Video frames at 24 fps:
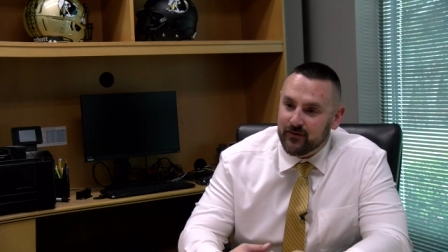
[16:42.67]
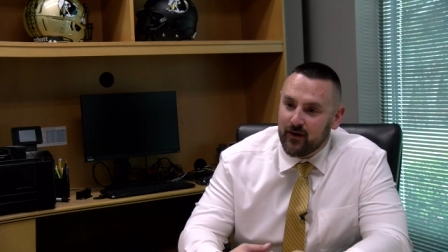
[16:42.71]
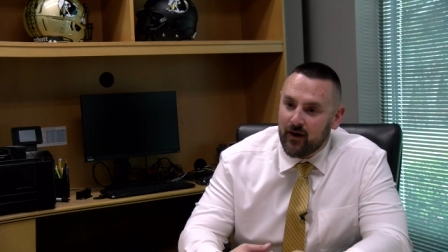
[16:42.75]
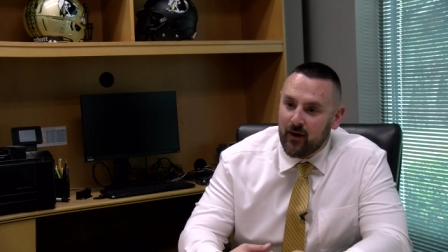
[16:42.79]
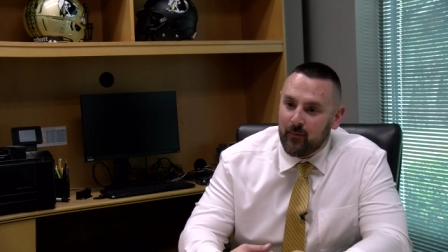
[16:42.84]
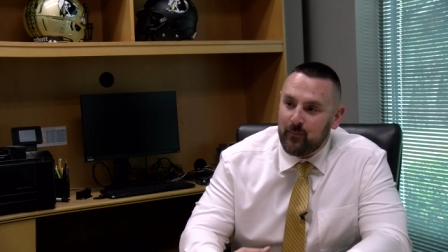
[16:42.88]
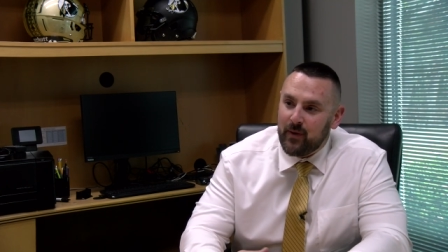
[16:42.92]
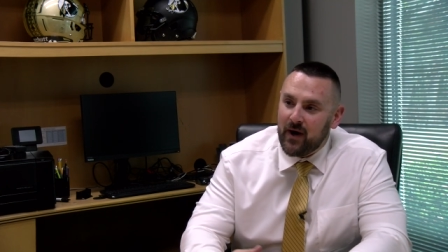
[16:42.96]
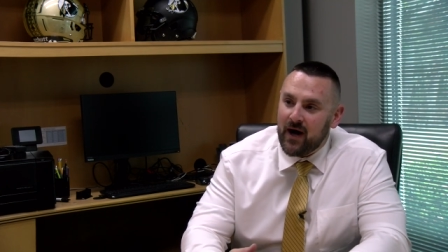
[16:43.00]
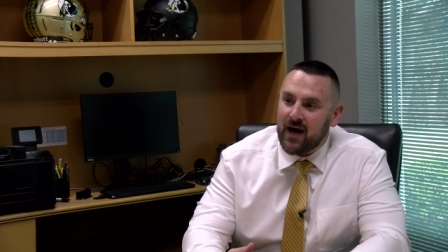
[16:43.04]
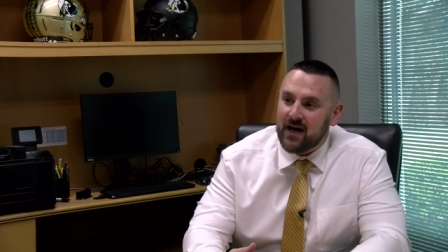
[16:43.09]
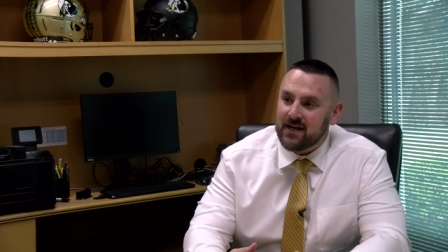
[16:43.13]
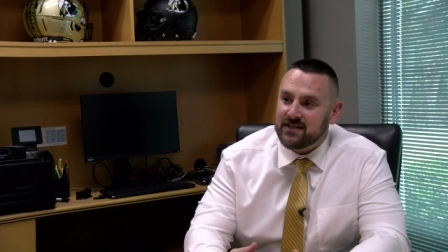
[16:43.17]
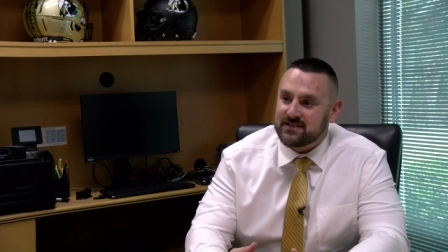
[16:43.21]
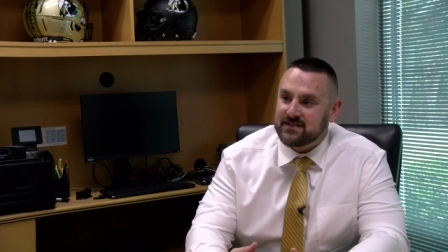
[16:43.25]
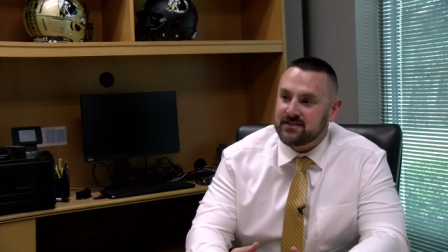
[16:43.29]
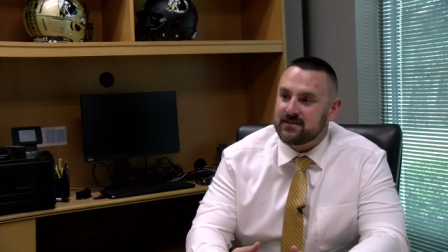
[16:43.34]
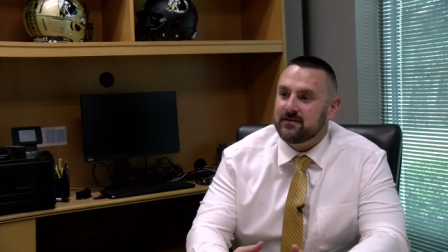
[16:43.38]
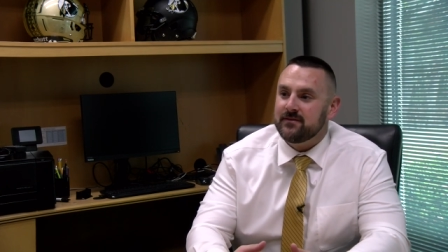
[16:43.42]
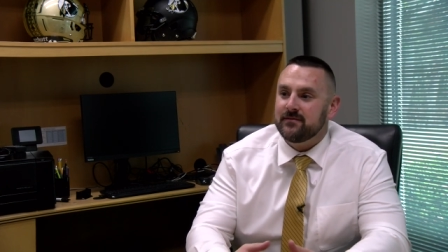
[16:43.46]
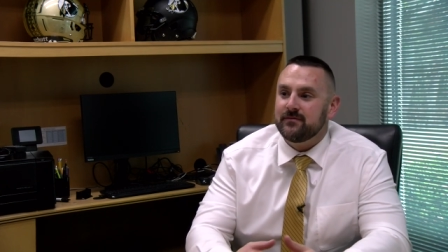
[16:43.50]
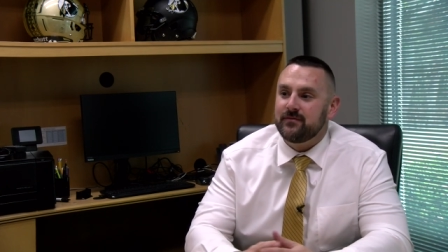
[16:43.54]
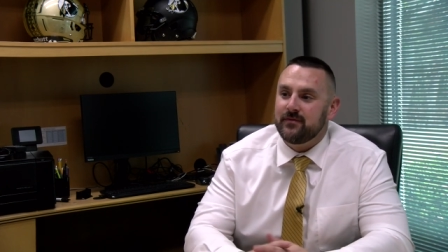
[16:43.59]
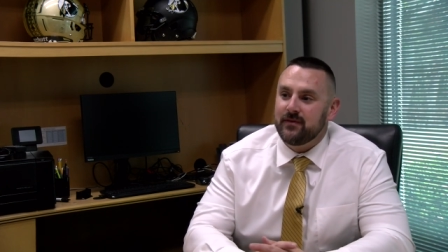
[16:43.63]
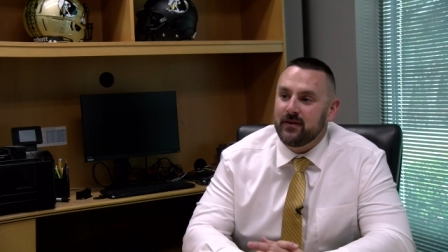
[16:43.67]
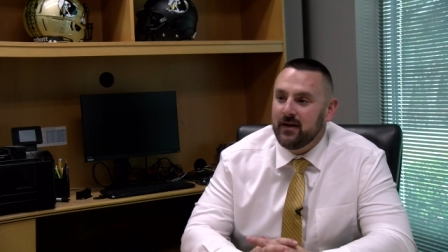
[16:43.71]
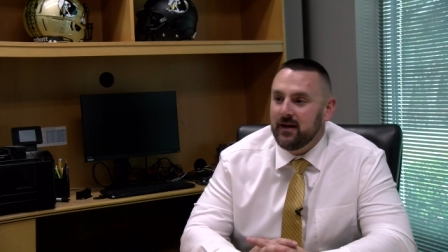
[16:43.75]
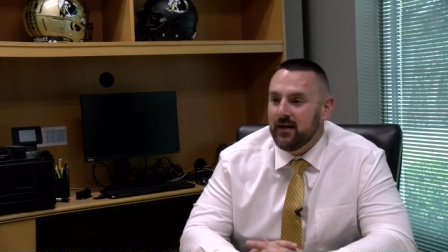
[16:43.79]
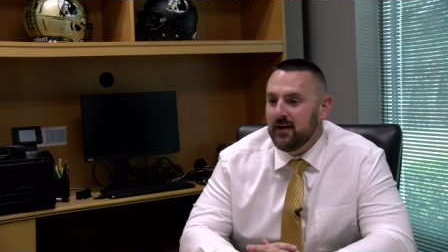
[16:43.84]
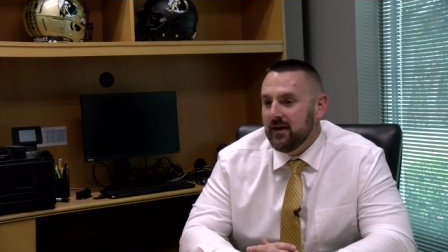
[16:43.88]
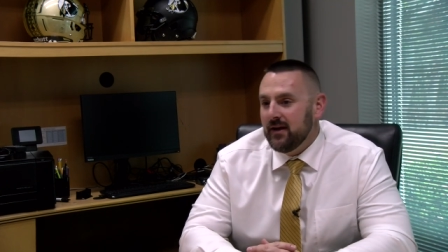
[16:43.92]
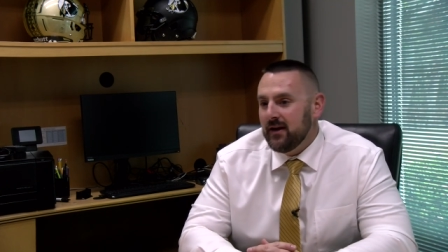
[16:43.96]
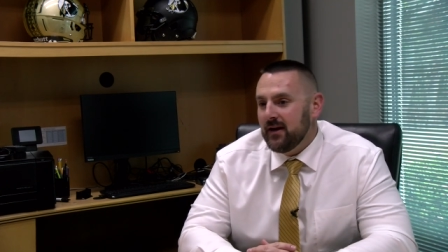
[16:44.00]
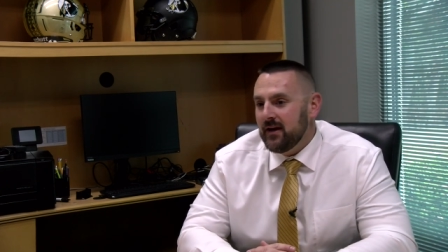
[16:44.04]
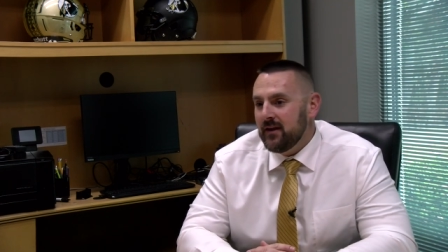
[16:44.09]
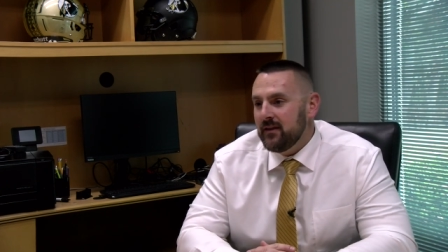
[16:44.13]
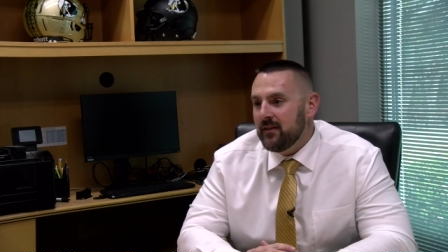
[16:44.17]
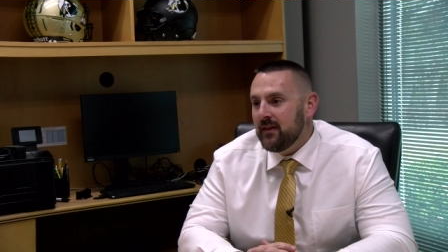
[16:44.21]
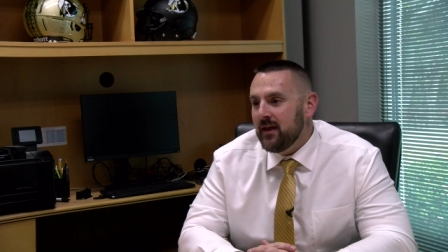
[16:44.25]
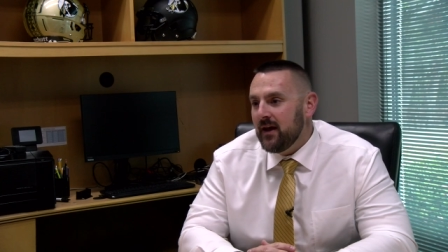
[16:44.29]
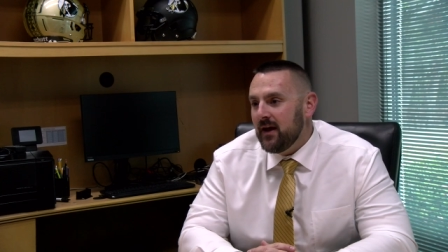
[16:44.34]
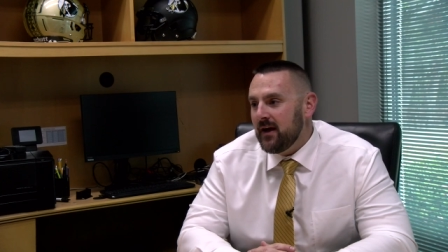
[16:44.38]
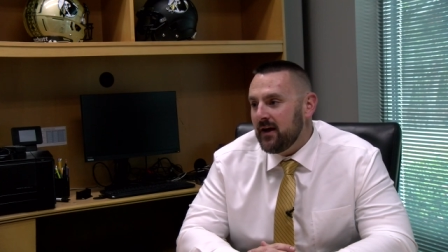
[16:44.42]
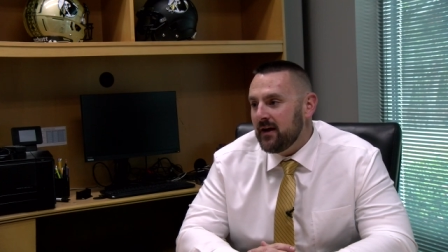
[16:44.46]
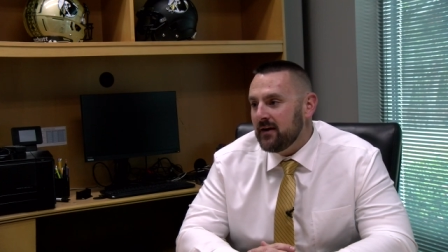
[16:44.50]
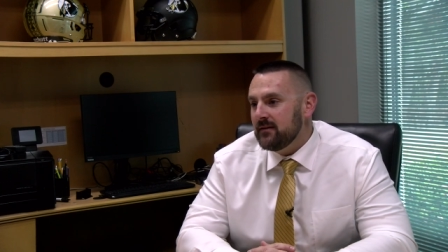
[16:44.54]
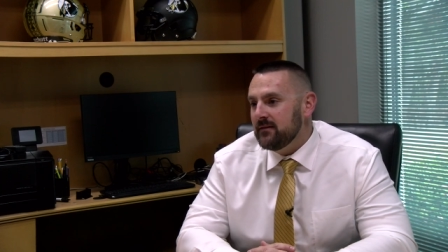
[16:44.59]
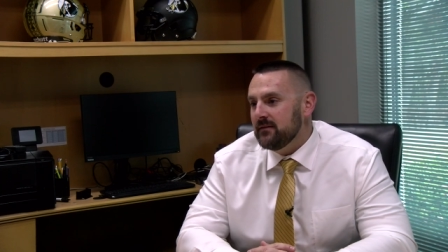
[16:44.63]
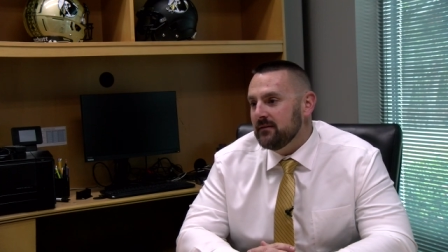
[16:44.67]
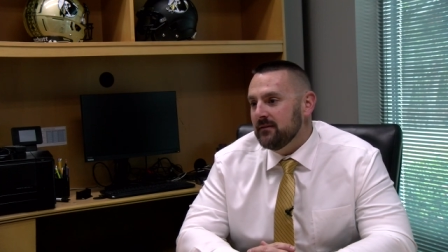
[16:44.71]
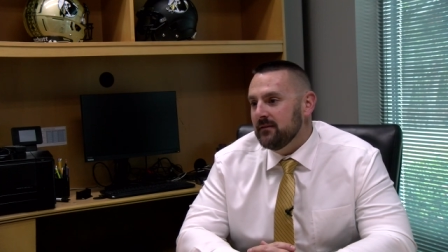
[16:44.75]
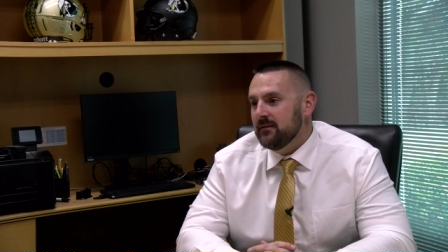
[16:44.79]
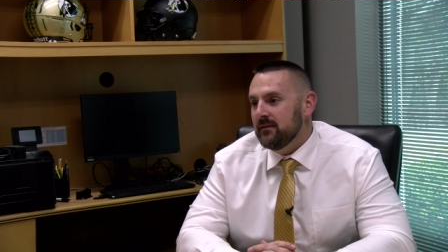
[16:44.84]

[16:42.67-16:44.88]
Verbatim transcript: a positive and that